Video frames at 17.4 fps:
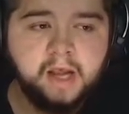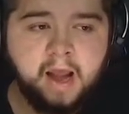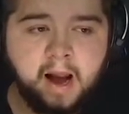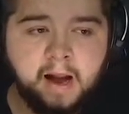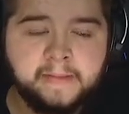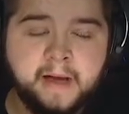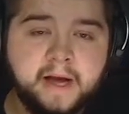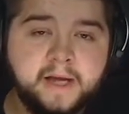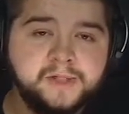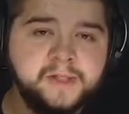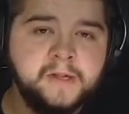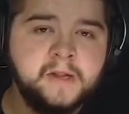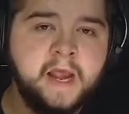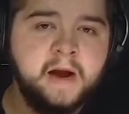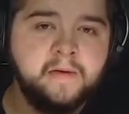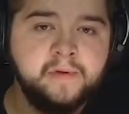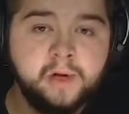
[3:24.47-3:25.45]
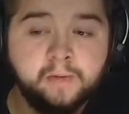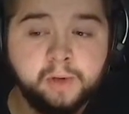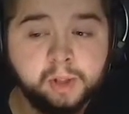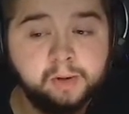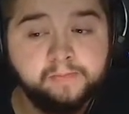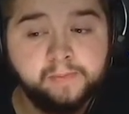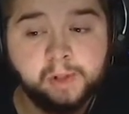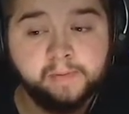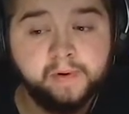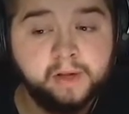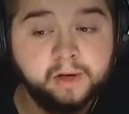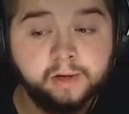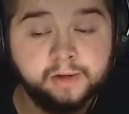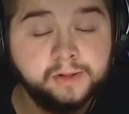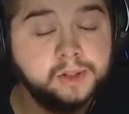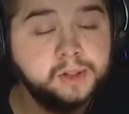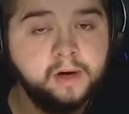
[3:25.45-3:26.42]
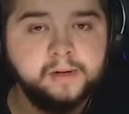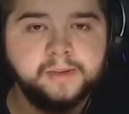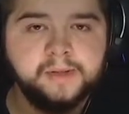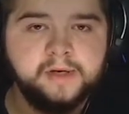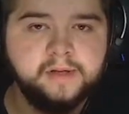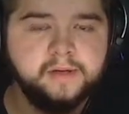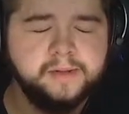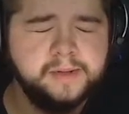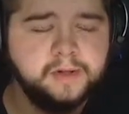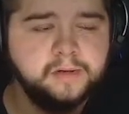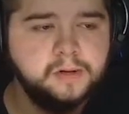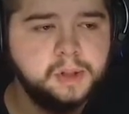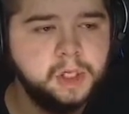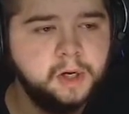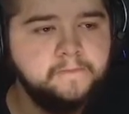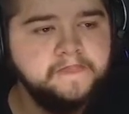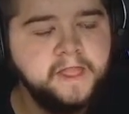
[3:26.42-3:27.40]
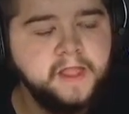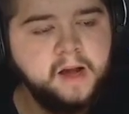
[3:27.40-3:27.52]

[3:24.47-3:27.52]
And that is the area which we probably could strengthen in the future.